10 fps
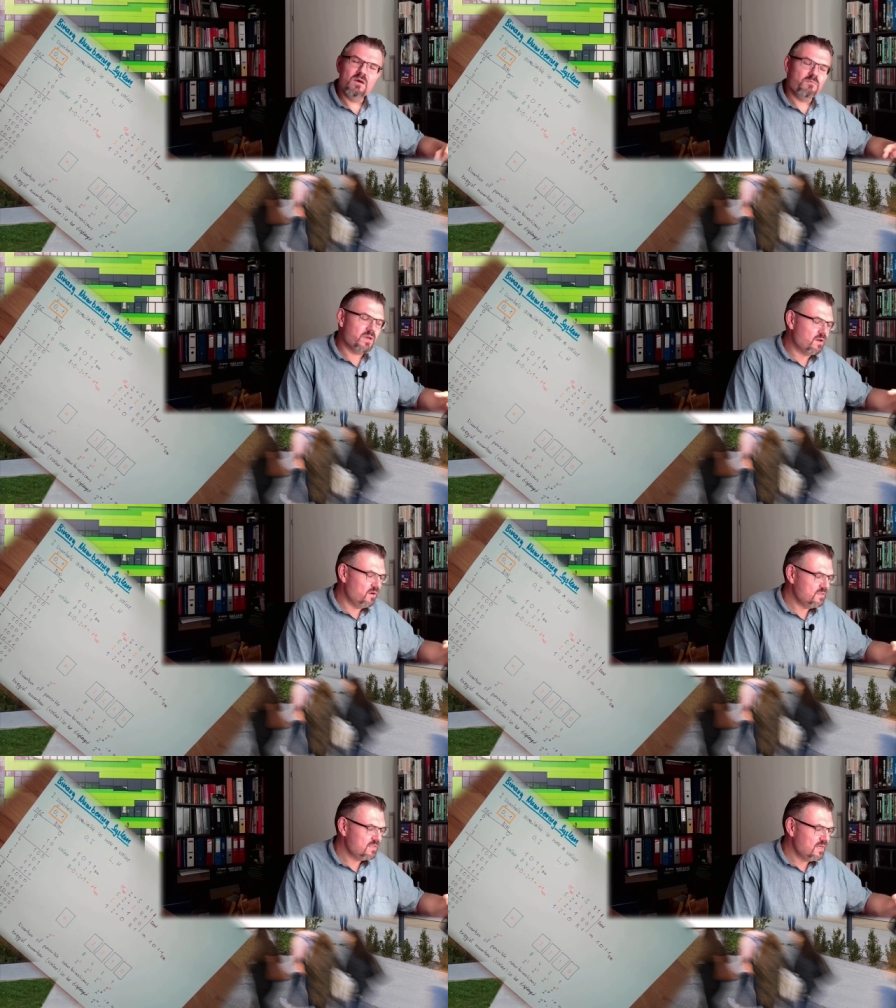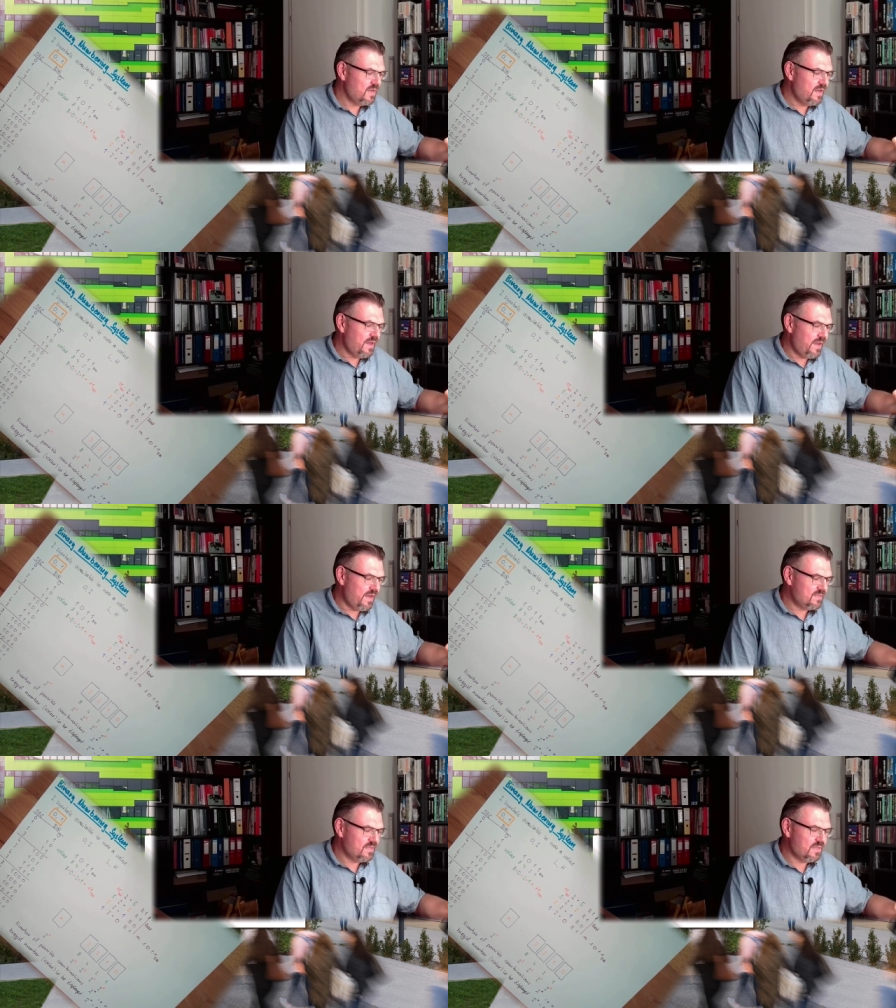because
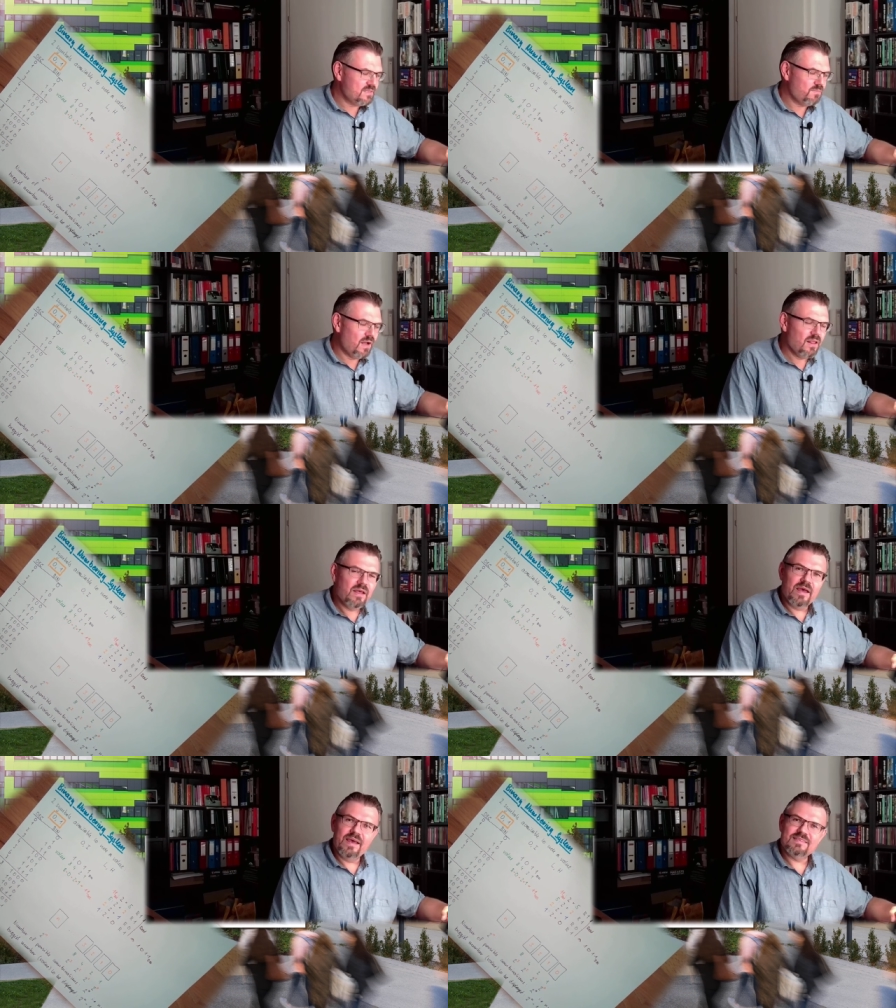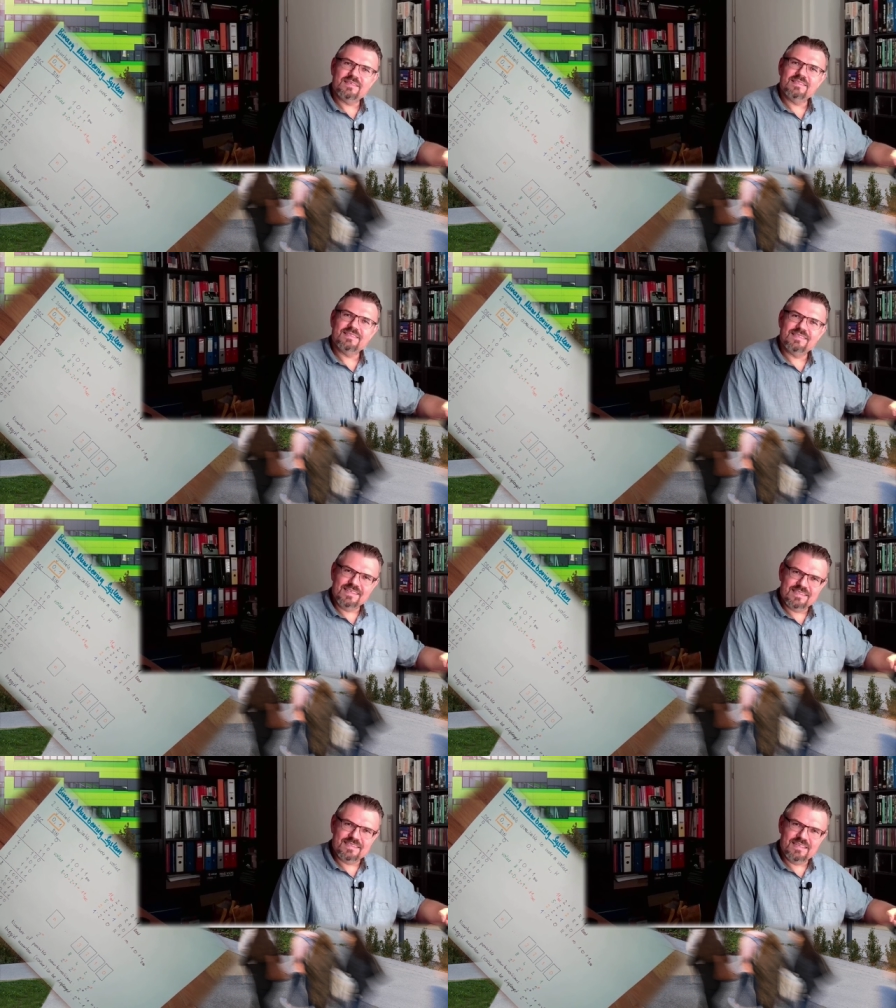hexadecimal has
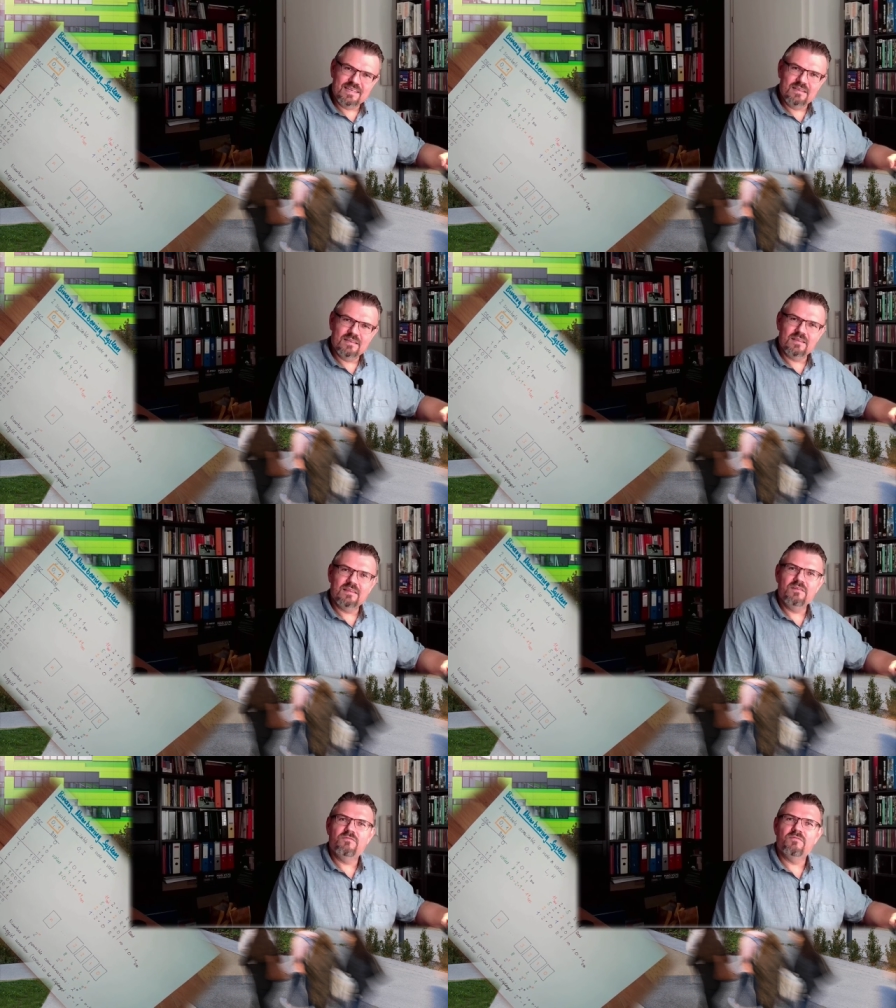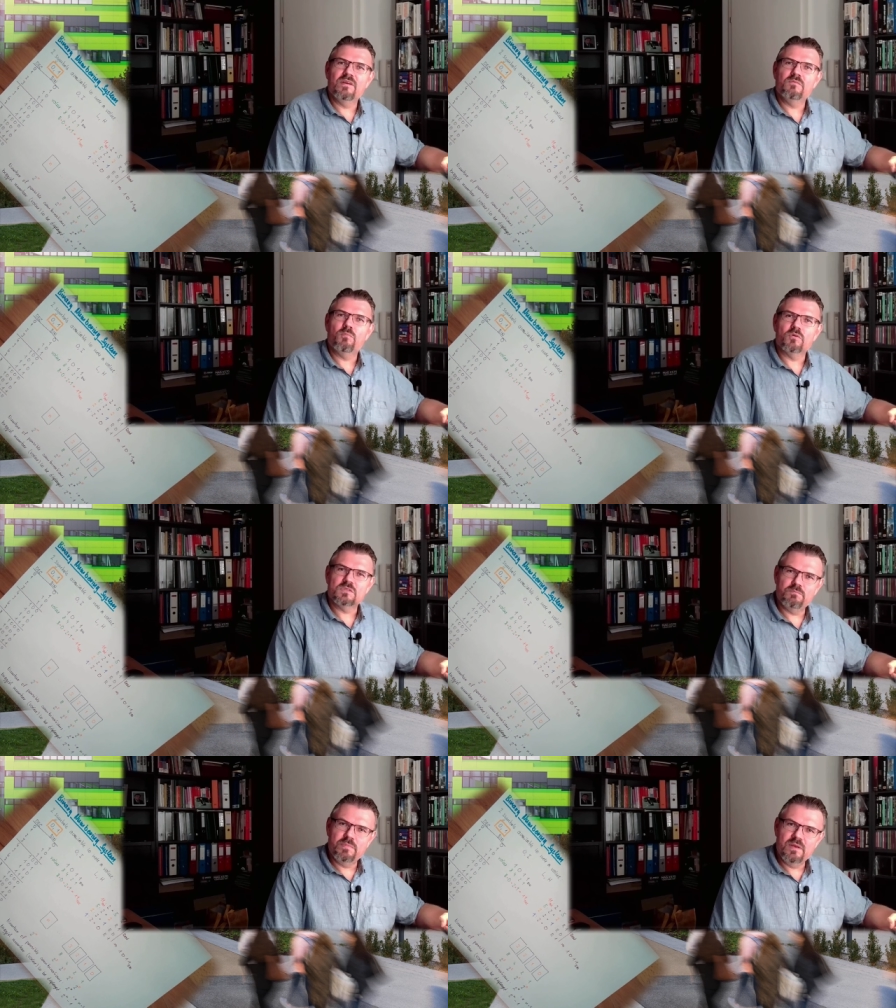16 different
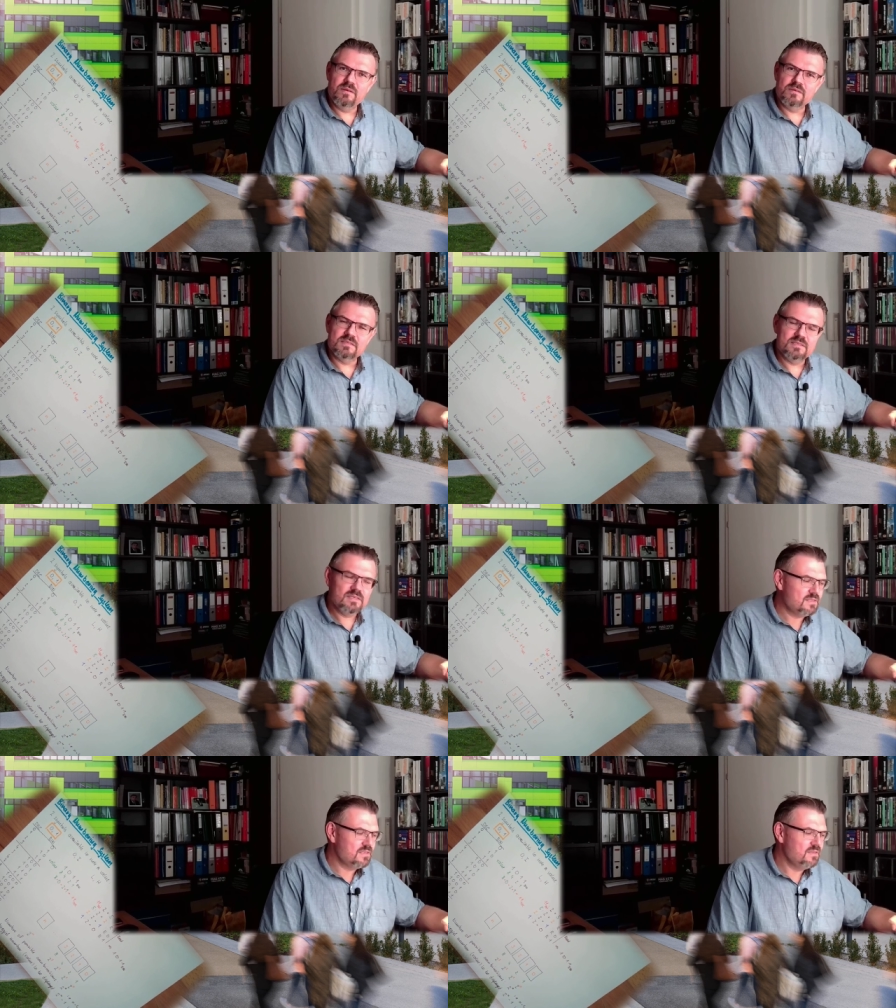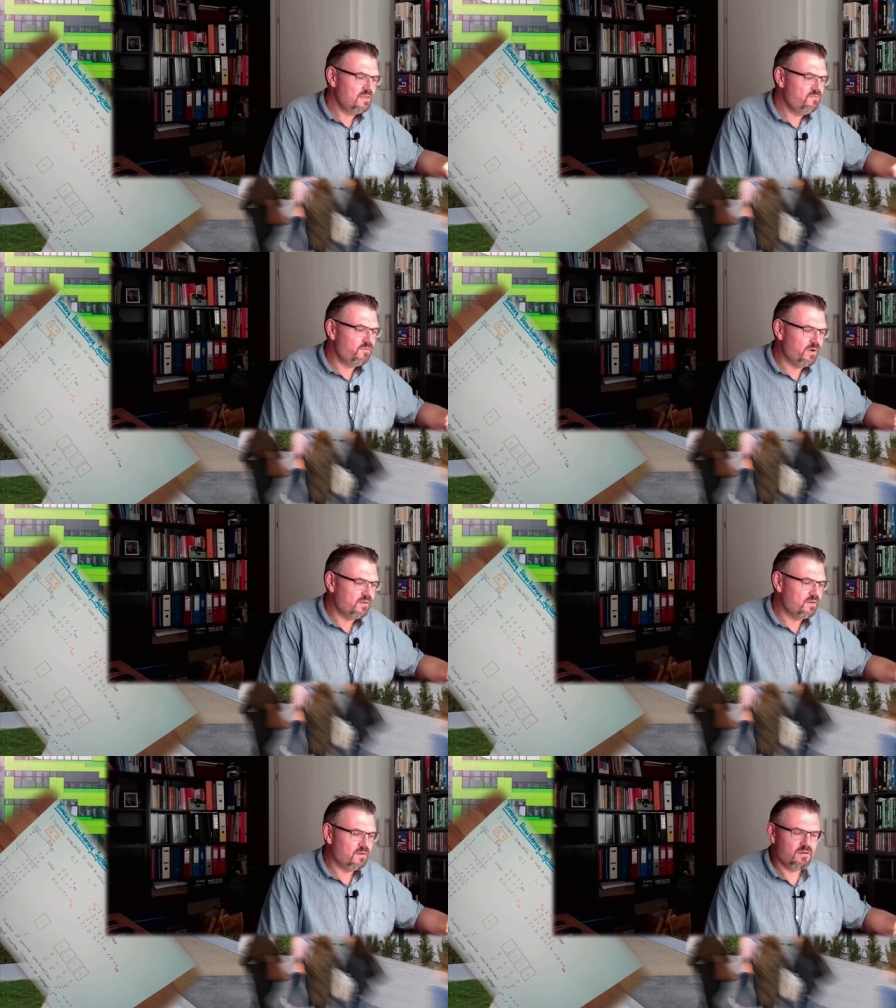possibilities, 16
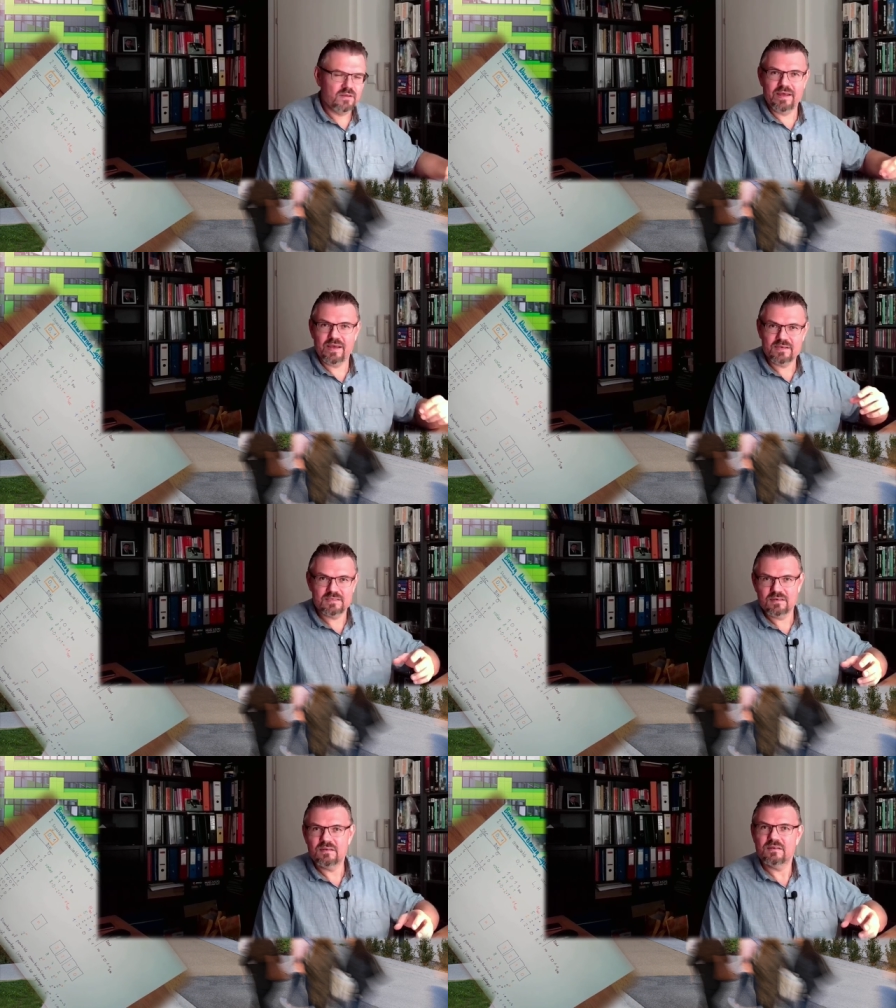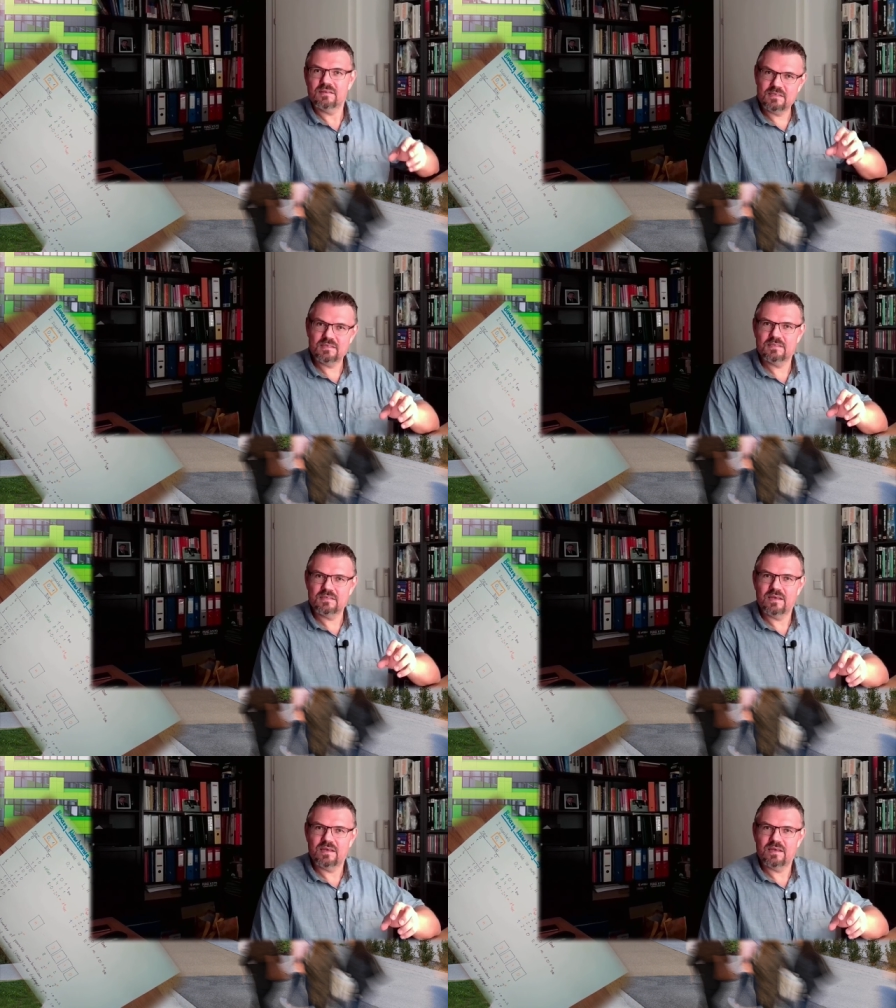different hexa 6